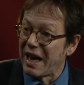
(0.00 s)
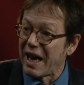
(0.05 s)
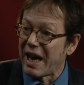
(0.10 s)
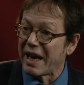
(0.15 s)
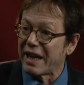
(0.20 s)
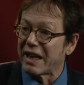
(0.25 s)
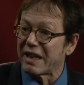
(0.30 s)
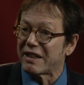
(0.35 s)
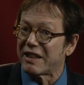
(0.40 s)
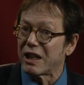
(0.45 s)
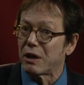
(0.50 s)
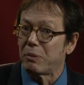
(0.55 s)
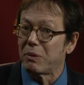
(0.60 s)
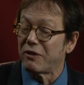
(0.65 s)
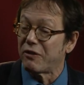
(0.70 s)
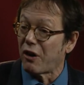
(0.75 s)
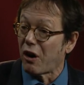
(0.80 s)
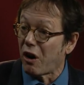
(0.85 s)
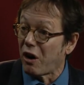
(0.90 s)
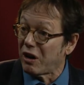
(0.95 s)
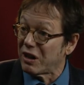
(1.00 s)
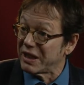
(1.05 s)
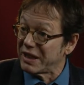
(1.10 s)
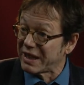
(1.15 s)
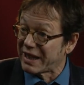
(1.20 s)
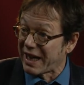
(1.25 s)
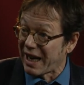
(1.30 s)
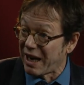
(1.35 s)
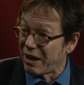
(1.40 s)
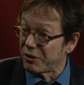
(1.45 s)
And I think we've all
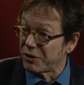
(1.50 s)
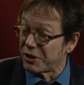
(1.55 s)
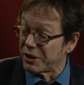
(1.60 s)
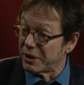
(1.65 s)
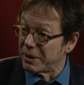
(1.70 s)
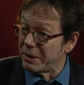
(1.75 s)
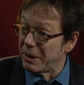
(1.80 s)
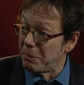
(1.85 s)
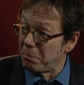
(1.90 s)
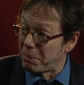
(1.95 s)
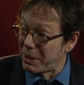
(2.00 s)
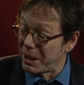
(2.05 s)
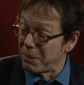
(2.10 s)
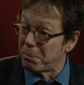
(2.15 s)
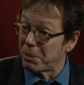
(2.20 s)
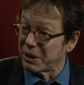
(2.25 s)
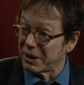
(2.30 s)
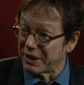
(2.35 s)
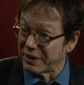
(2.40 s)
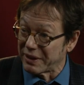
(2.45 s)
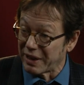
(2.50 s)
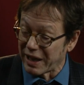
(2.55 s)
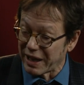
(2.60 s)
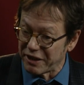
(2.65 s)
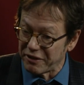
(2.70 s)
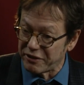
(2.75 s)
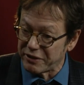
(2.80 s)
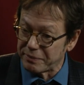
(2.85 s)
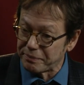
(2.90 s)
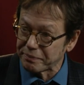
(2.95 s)
encountered people in
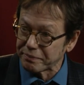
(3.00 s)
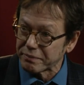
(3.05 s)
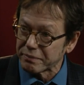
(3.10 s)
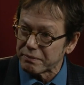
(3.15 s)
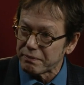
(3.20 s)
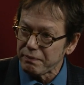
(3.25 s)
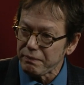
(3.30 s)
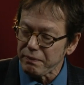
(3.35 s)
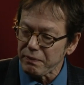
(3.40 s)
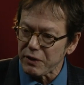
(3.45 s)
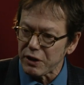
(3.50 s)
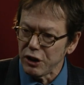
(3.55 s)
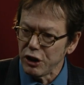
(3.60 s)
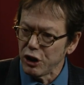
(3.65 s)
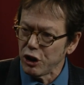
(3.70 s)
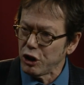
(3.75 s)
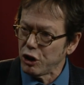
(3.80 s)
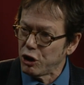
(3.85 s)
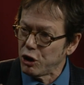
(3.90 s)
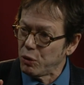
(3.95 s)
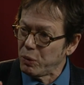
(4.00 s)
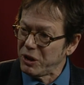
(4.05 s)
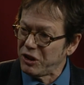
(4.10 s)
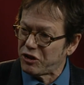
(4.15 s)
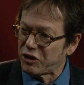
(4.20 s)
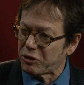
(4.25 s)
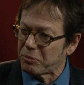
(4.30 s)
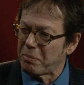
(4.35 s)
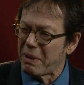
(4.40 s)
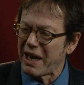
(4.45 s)
life who we
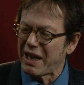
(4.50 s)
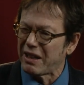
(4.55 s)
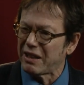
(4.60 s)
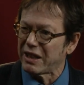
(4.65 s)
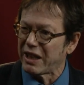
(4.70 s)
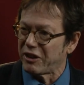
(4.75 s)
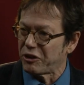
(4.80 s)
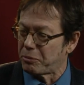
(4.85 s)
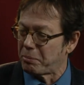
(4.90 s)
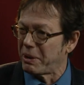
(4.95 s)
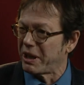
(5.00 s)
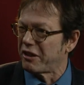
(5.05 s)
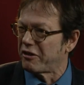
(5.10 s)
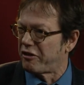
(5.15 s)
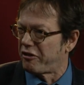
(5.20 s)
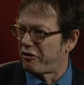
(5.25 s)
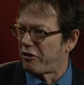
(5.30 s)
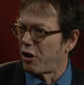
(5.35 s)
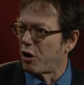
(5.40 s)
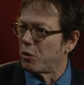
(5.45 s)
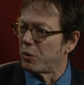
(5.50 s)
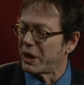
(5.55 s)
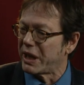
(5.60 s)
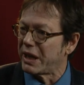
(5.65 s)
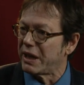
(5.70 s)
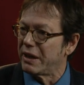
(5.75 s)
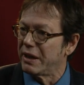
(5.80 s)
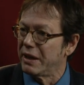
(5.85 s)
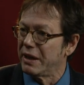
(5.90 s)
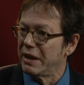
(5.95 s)
smell as being
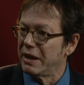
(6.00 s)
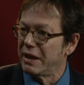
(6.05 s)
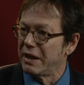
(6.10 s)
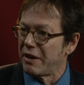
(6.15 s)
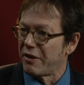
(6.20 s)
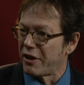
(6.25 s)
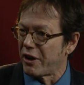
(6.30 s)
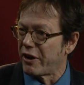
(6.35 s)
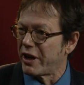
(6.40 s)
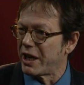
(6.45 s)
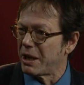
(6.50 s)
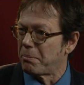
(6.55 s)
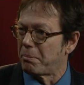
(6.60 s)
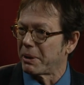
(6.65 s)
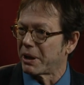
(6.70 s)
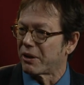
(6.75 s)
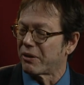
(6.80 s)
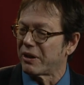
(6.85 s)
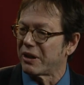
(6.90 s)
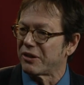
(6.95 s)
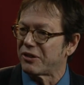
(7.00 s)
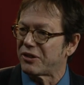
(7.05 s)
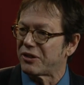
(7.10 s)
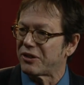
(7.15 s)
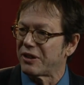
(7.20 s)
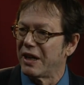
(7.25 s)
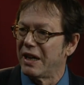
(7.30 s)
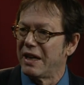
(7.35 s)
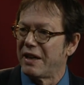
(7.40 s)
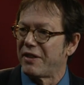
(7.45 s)
phony. They're hypocrites.
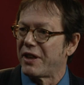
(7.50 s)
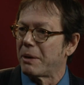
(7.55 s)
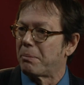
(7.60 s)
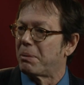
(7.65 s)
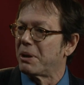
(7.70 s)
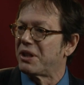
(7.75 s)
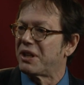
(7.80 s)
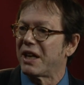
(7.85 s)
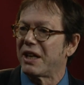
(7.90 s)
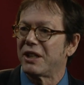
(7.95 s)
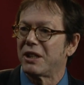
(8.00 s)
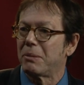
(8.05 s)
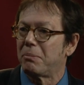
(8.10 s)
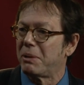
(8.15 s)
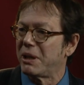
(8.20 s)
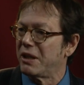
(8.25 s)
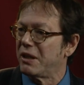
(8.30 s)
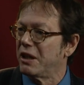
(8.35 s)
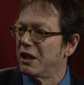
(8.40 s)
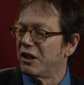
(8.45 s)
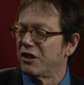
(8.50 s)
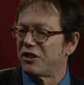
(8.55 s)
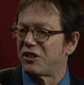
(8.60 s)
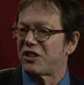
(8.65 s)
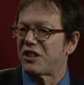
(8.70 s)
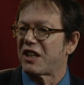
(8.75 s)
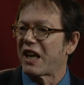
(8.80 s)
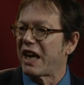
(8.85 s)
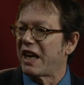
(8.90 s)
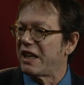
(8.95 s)
They pretend to be
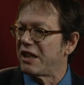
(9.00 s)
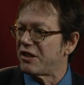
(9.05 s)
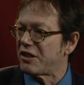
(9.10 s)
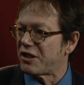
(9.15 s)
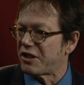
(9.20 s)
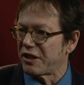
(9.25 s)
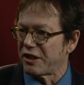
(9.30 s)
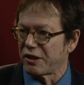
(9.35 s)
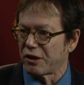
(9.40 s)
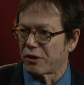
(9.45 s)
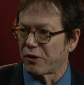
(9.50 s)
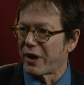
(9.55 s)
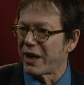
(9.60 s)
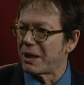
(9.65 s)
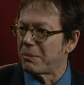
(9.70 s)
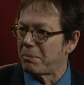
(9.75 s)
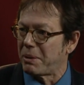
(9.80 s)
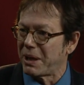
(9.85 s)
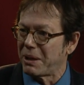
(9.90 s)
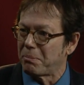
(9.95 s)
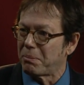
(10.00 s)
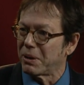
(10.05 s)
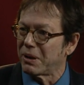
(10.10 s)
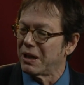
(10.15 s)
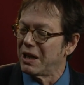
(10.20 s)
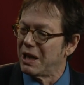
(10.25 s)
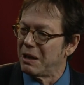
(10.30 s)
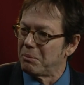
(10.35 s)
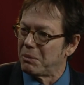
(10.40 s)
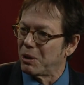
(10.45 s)
saints and great people,
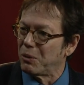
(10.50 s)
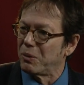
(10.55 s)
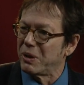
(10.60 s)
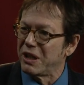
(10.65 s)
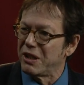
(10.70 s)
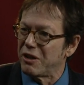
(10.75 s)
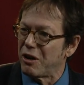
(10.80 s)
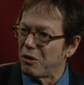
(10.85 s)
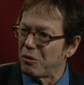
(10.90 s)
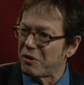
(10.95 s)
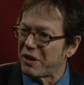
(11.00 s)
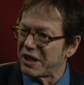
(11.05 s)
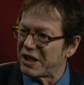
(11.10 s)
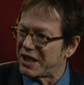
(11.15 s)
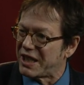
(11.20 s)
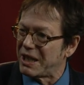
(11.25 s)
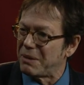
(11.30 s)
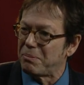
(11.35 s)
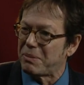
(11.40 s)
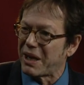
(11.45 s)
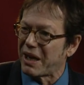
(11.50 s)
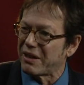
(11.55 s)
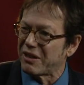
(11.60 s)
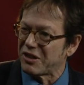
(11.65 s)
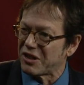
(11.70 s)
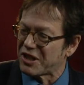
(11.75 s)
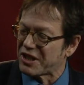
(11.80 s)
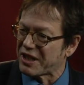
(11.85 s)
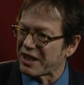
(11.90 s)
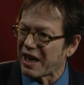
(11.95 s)
but we know that deep down
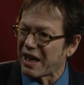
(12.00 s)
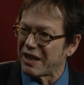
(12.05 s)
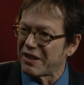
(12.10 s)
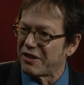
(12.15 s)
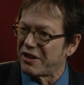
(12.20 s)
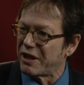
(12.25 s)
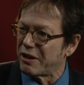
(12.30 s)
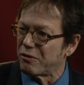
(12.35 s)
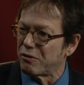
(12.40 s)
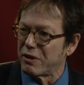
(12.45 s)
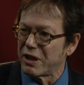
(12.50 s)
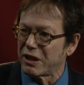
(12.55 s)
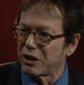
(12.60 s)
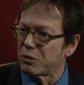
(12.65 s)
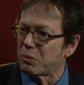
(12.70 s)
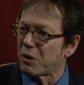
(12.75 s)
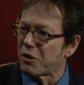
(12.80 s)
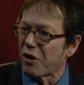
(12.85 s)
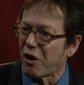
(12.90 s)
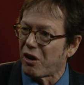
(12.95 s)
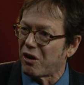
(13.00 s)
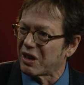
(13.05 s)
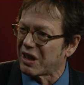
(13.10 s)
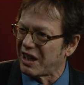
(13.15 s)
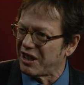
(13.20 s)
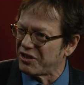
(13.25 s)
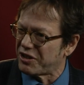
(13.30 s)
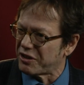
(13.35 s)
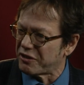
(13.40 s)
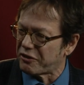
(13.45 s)
inside, they're riddled with all
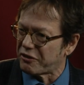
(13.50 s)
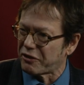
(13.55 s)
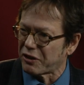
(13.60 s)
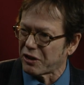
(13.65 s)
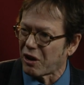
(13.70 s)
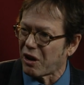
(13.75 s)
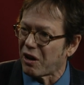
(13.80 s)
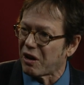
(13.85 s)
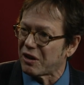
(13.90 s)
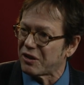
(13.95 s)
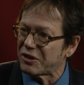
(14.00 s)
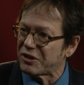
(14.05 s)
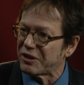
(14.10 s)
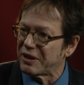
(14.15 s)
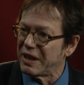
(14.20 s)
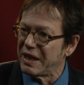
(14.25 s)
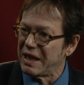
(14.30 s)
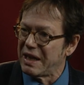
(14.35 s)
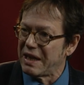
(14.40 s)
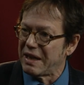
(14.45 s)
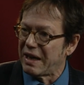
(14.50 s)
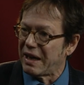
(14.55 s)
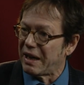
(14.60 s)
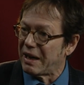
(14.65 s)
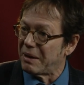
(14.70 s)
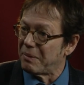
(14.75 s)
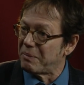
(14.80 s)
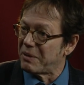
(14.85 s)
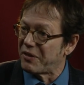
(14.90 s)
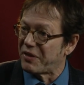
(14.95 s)
kinds of flaws,
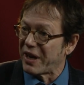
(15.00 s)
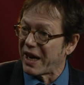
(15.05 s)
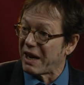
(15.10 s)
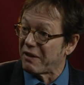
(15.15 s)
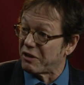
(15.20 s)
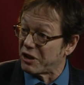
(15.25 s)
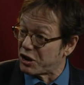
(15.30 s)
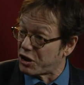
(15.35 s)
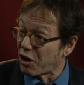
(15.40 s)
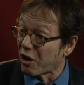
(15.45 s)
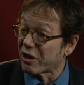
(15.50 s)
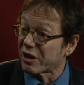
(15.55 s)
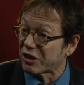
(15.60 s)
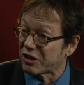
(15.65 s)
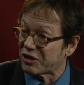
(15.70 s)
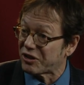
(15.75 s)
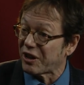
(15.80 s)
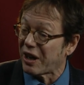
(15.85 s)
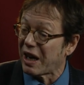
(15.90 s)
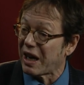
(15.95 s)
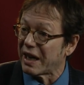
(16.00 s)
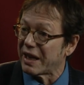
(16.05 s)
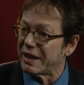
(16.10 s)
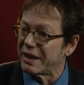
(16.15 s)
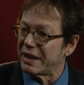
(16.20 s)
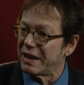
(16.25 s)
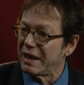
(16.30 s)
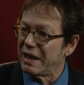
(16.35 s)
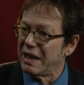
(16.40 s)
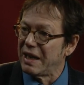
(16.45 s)
that they have a dark side.
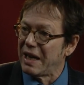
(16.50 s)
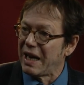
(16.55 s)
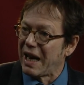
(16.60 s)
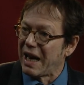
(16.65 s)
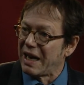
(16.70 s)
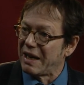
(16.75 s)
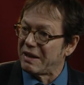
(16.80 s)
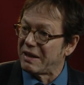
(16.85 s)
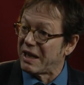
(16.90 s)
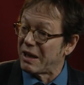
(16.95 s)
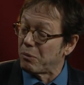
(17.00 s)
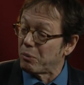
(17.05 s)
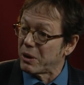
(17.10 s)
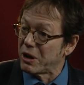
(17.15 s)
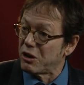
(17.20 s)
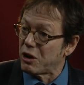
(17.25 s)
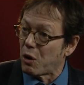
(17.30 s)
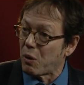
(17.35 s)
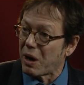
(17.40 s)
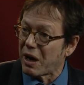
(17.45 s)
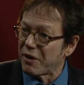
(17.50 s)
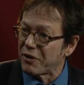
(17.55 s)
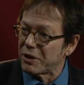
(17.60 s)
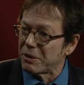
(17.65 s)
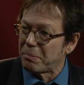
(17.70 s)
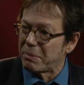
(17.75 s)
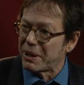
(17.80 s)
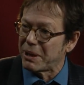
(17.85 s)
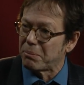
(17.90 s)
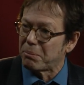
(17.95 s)
And then we know other
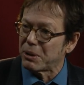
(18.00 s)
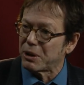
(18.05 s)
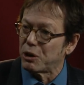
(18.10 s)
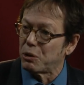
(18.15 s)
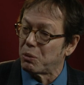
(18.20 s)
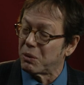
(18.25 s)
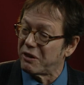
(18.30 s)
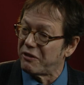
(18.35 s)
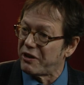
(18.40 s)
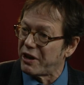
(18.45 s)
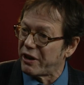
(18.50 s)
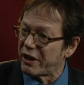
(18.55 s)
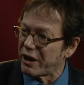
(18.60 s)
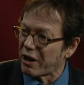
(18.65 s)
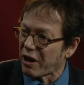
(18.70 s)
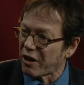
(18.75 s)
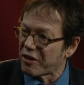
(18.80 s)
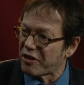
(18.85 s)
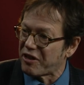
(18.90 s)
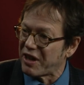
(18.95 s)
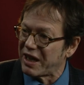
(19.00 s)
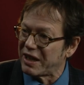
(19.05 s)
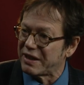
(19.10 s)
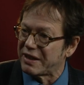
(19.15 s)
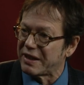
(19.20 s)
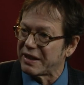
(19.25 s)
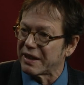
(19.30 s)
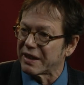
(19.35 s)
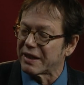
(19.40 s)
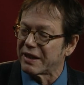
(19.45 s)
people who are very
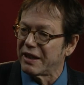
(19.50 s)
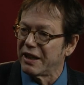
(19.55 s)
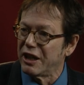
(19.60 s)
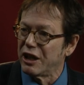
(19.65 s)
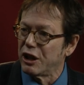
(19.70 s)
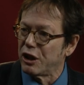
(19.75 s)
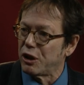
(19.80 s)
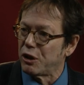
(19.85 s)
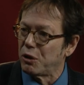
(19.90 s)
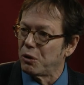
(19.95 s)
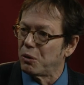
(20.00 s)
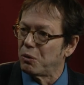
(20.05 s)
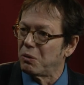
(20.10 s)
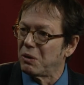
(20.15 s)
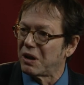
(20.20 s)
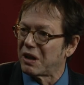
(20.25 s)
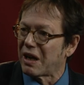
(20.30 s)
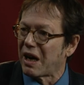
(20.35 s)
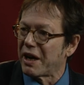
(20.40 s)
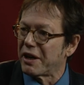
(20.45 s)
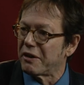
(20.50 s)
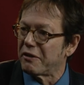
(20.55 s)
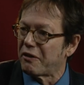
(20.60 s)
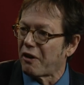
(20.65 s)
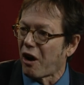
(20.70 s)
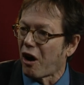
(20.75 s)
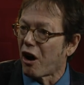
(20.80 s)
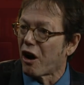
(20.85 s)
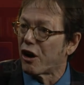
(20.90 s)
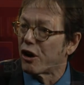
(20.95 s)
authentic, who kind of
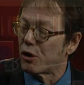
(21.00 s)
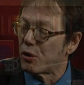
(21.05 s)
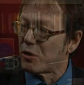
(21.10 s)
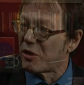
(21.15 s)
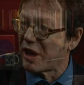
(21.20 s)
are who